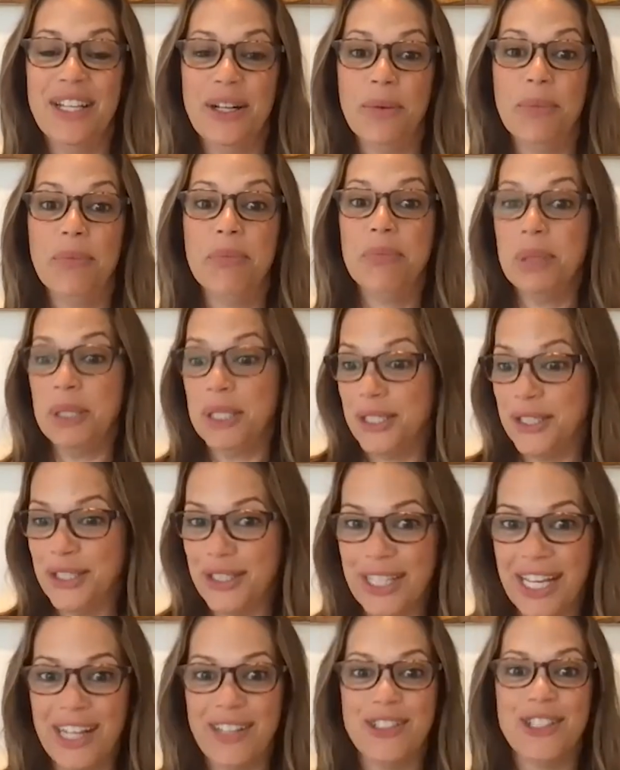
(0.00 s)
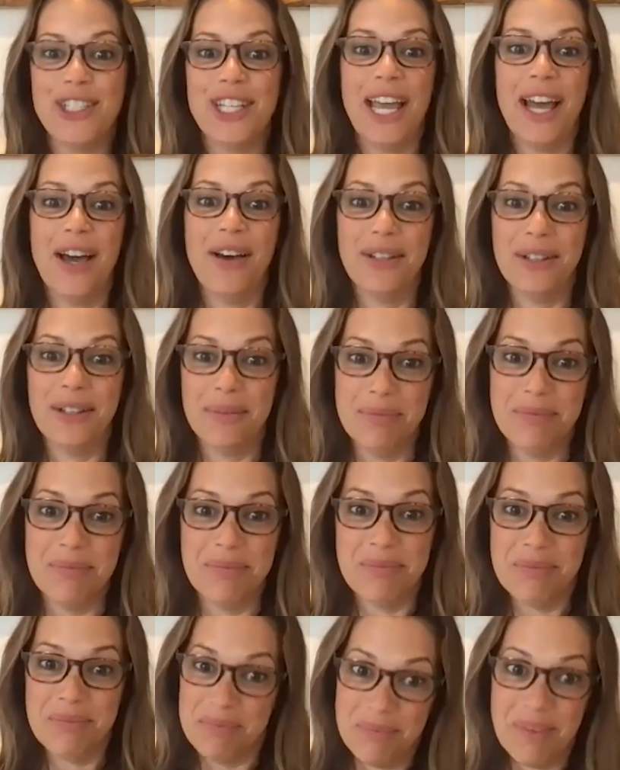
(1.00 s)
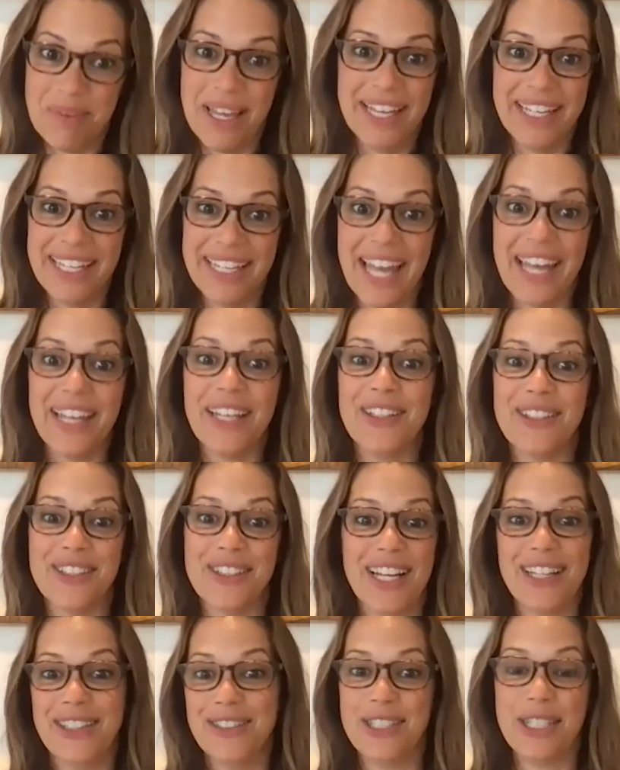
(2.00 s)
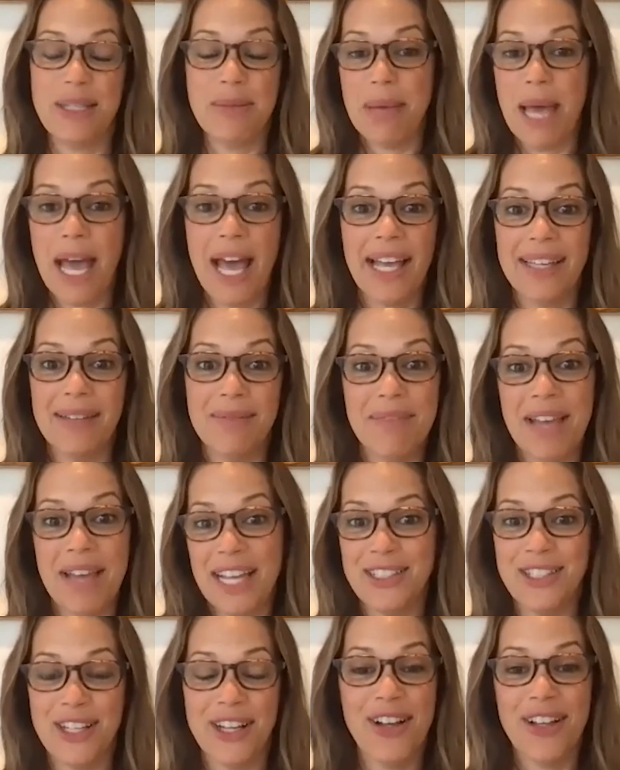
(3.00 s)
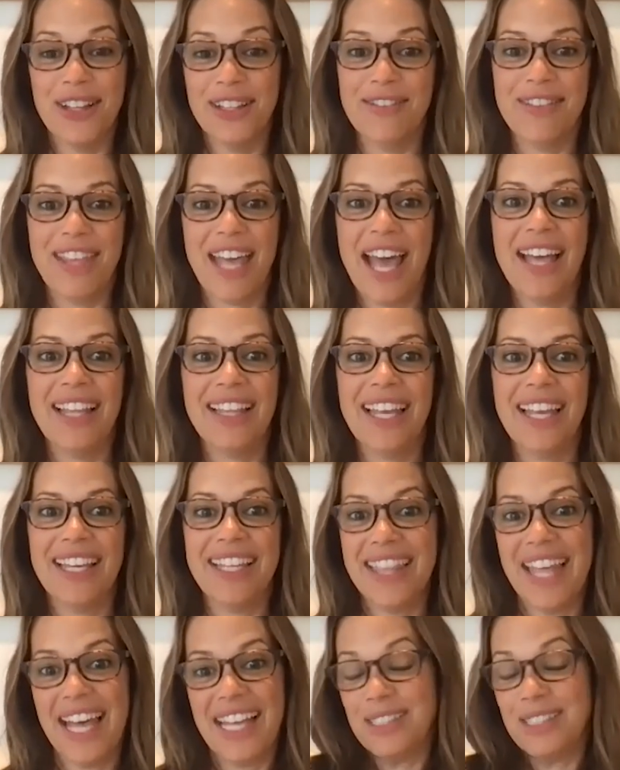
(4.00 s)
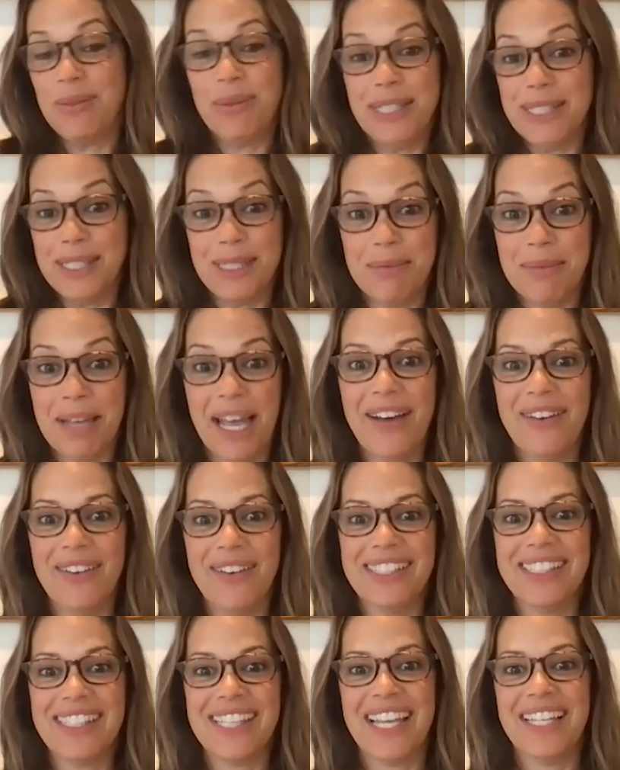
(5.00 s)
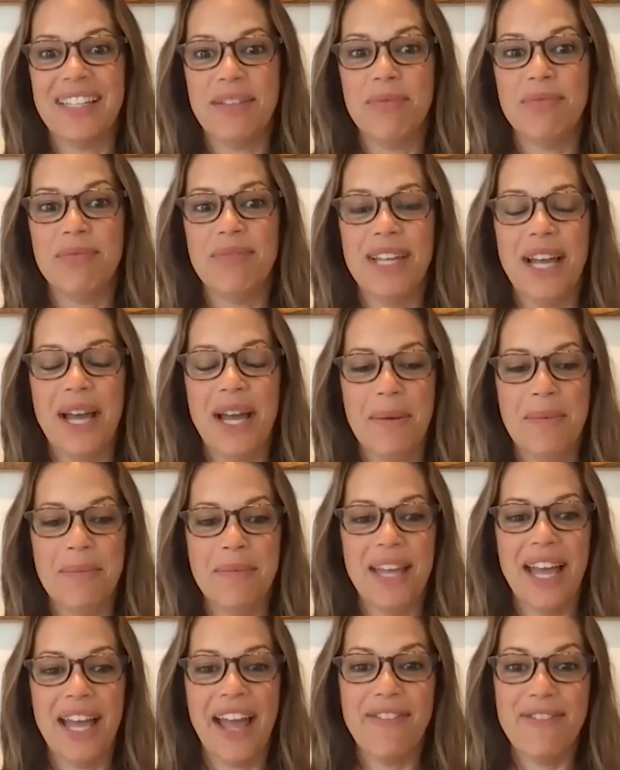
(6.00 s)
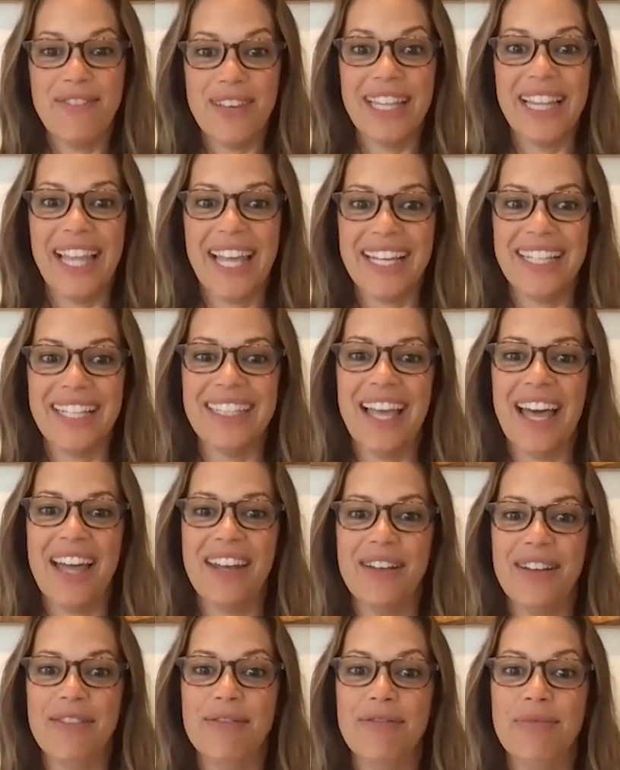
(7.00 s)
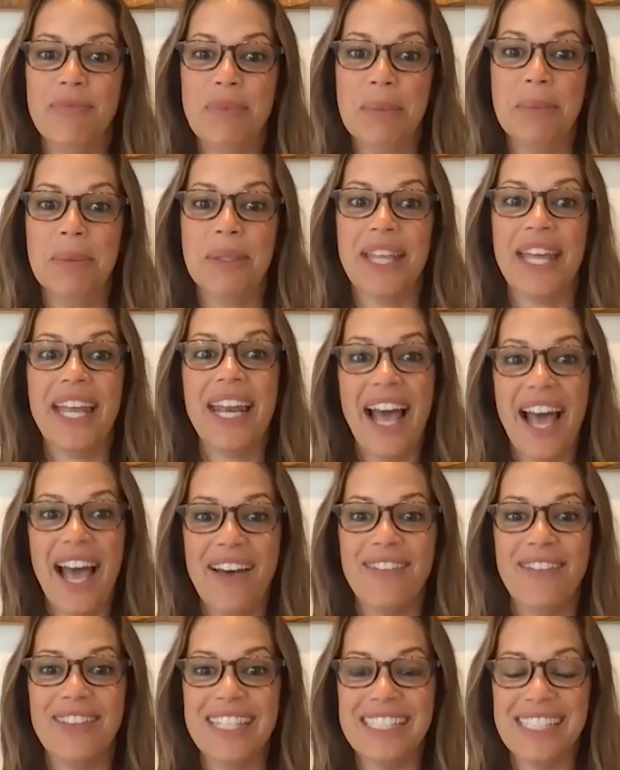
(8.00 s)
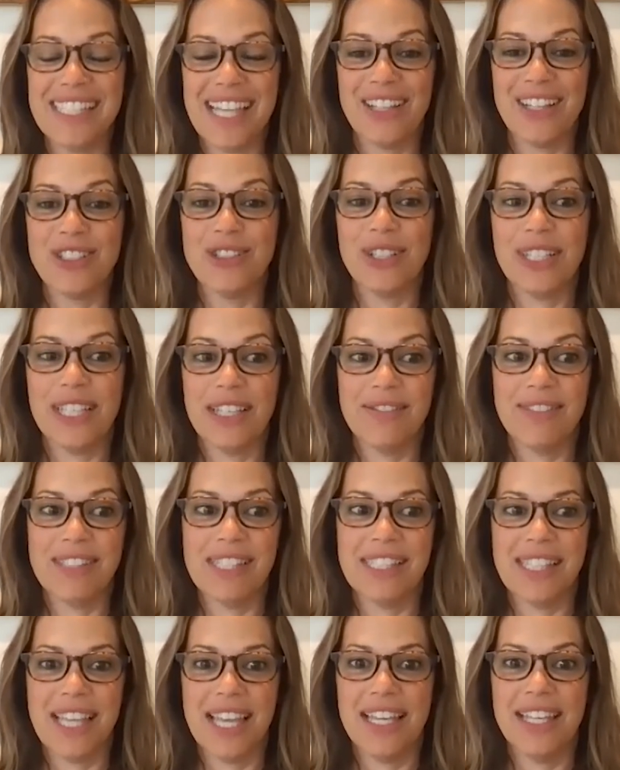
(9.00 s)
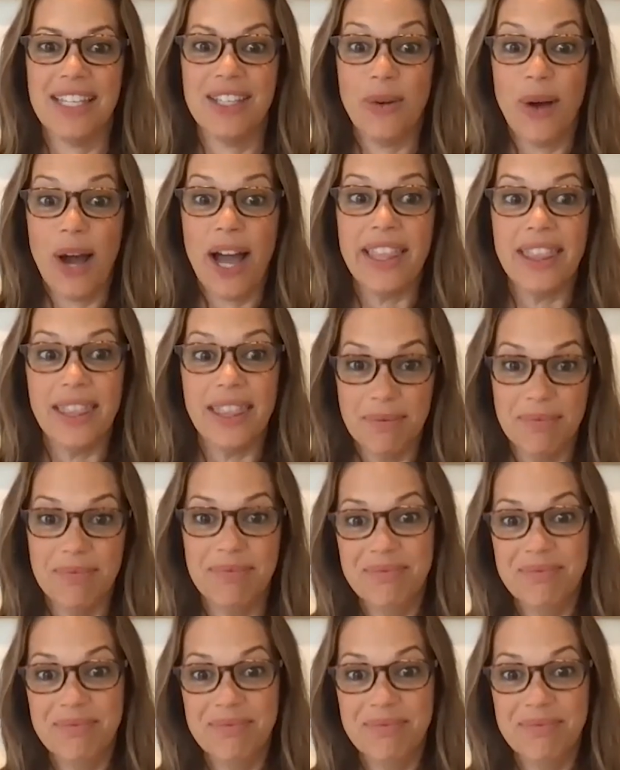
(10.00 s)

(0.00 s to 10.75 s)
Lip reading: putting good energy out and getting good energy back and matching all of that. Like, that's what it's about. It's like, I feel like a lot of people that have these extra gifts, it's like you hide them.